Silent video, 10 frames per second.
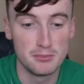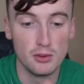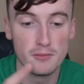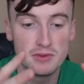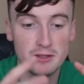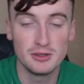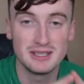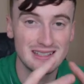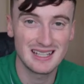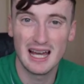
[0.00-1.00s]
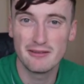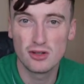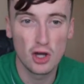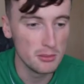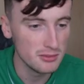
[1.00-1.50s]
But if you can get to half
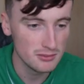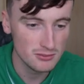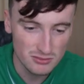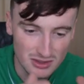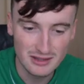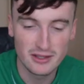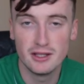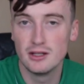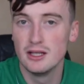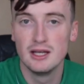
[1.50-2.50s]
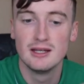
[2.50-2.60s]
time 0-0,